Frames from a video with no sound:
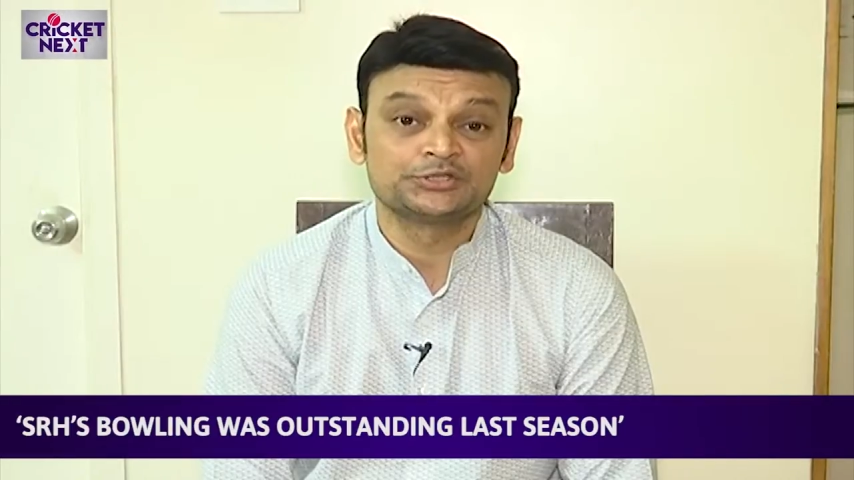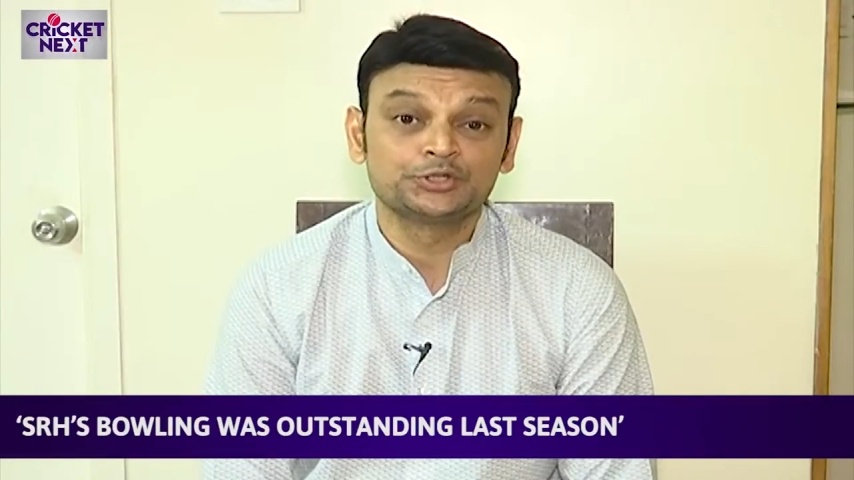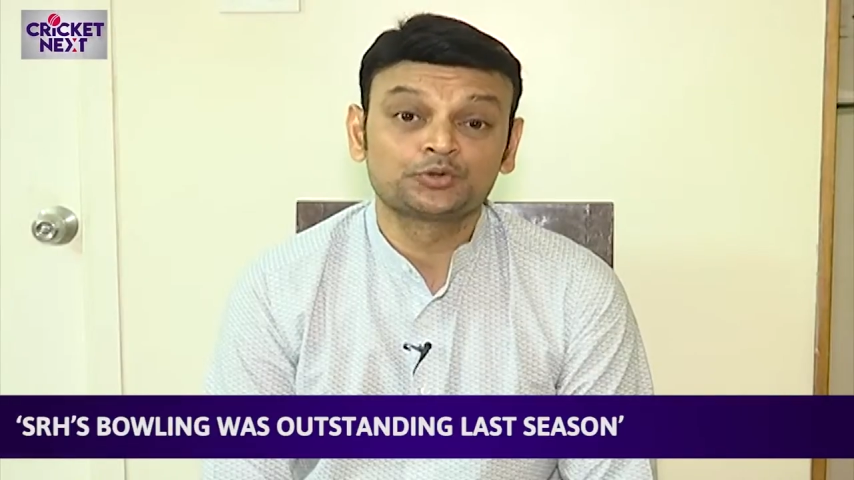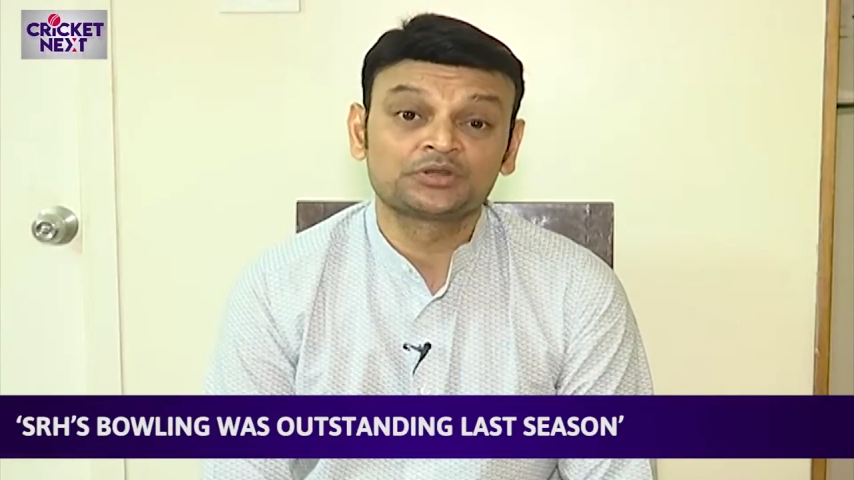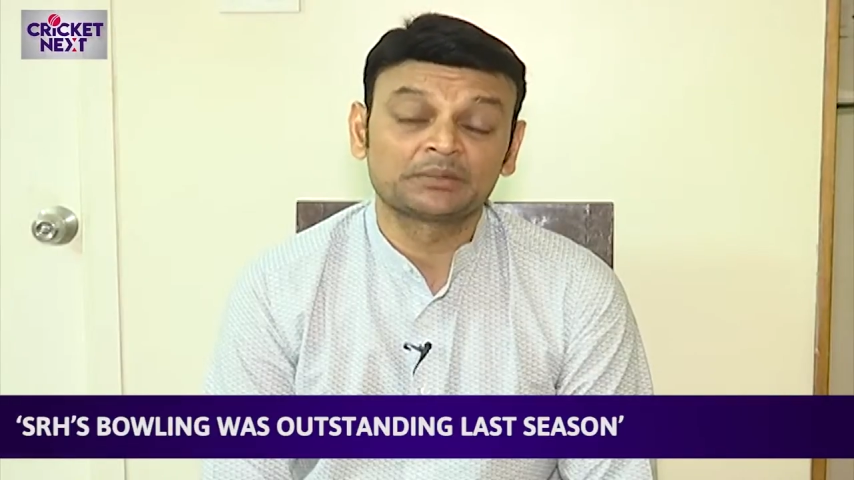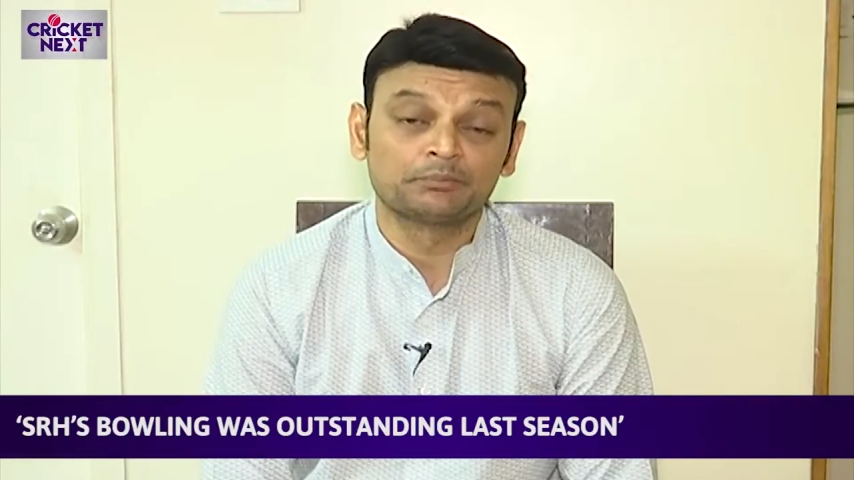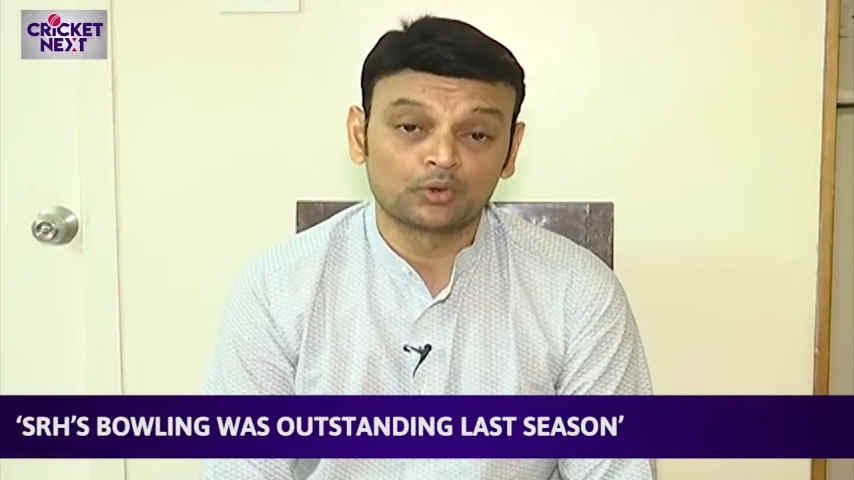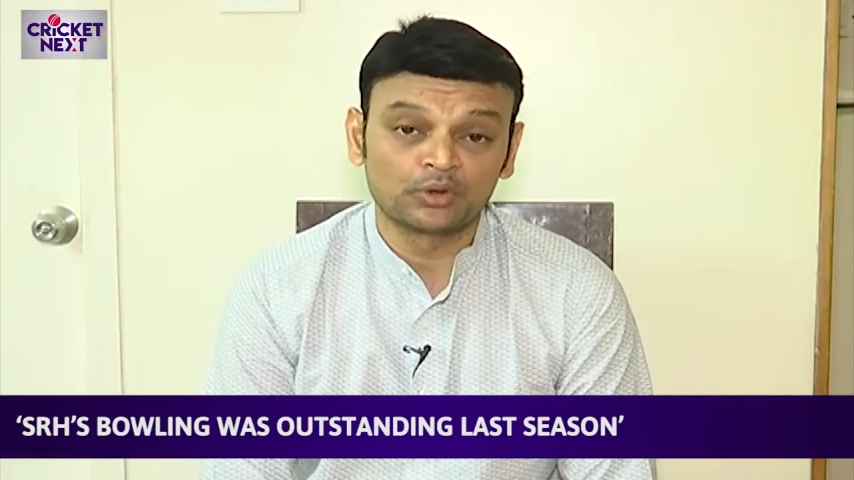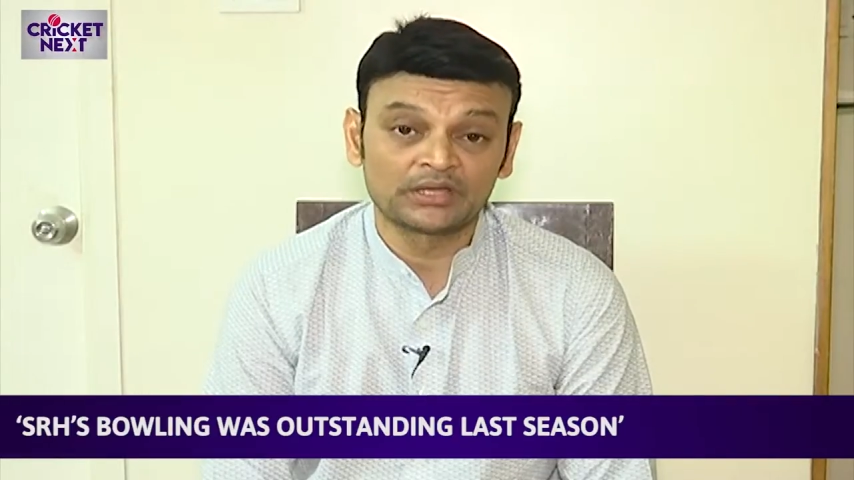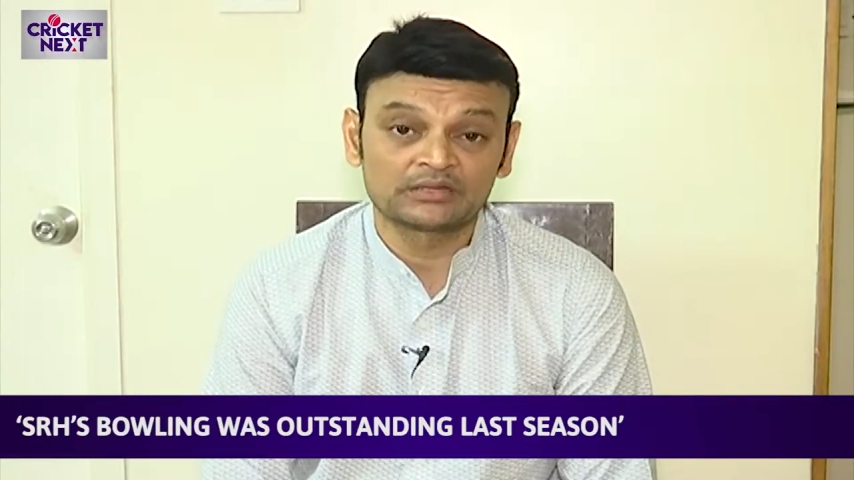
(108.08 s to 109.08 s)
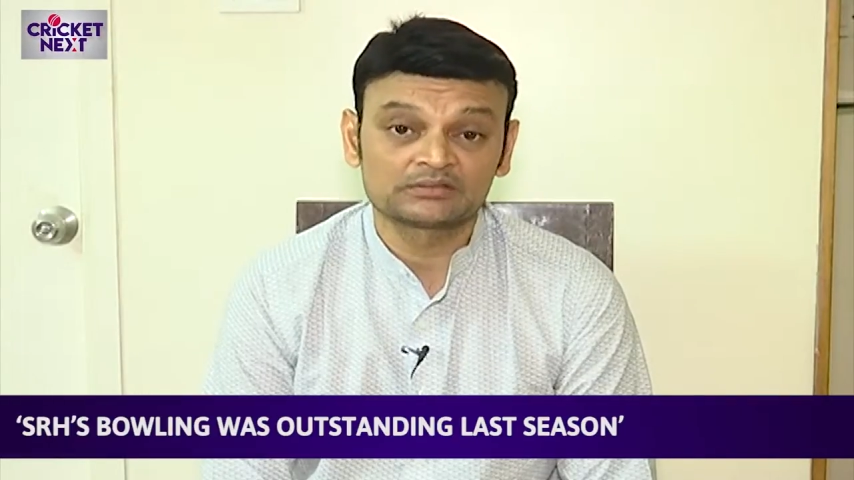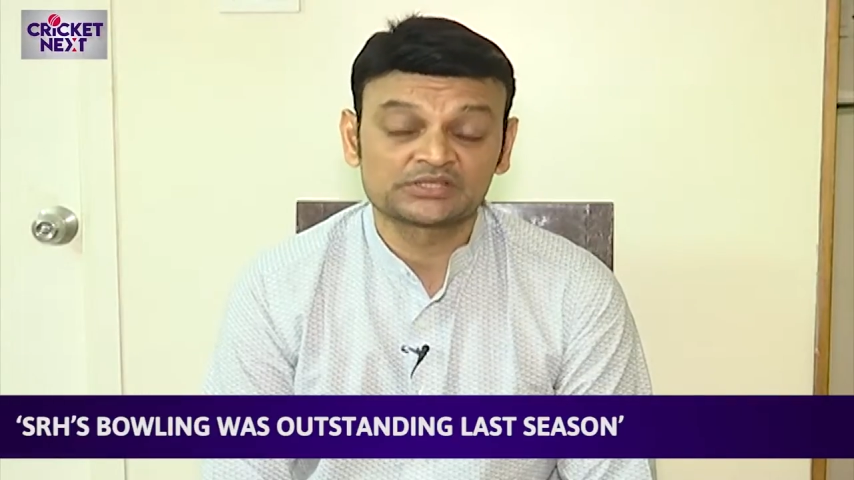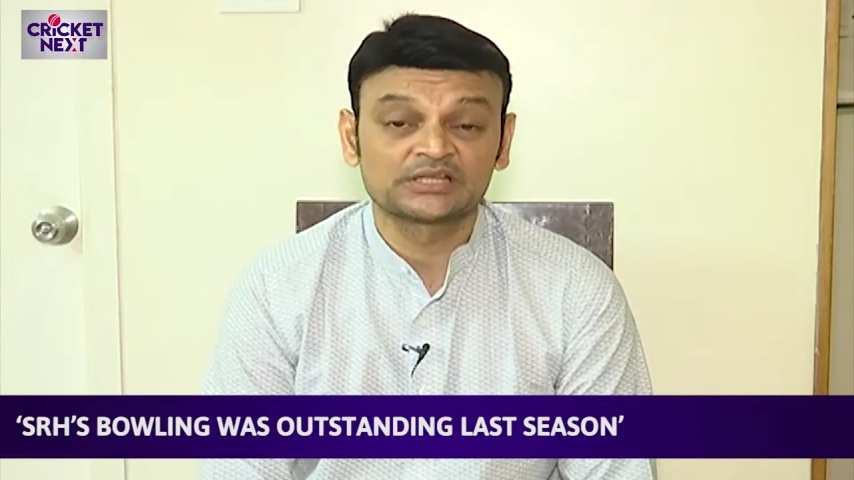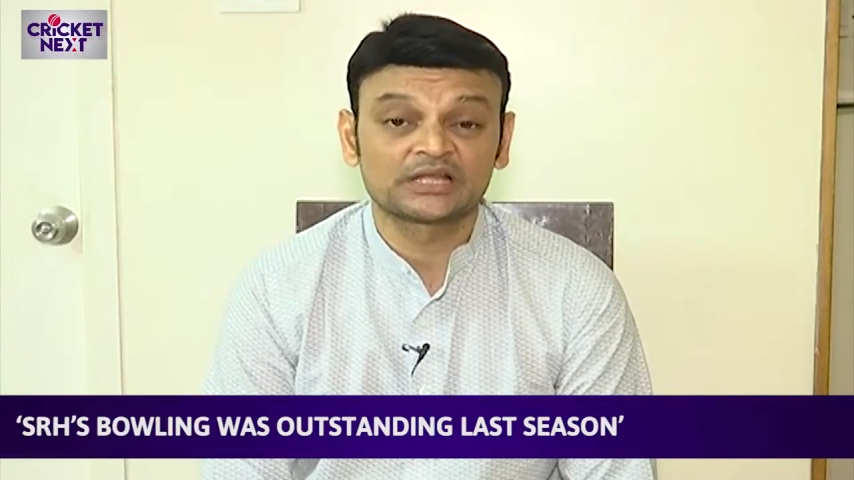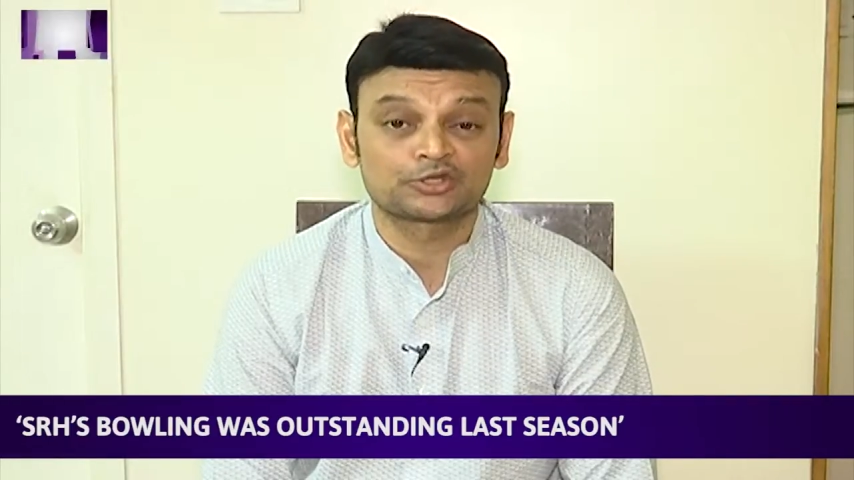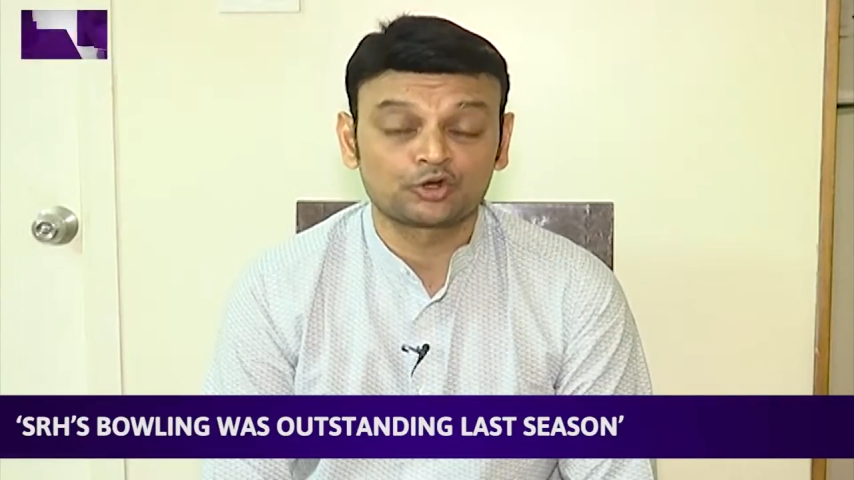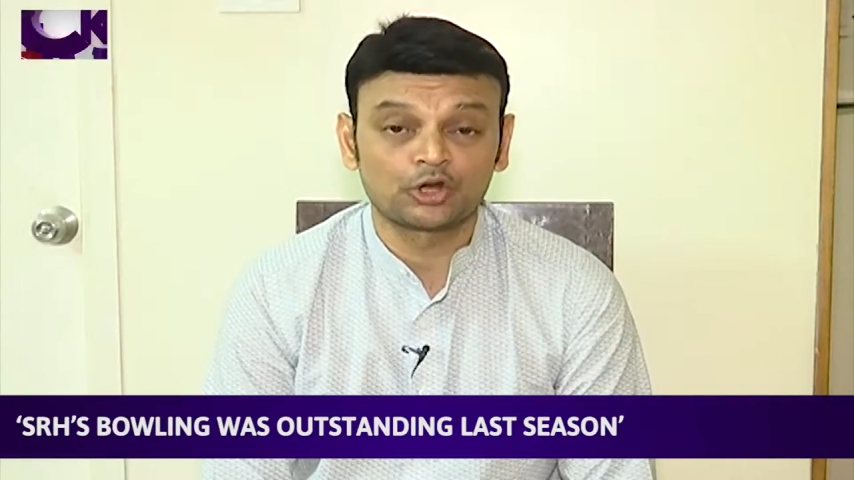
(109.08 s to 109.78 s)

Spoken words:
due to their bowling. Siddharth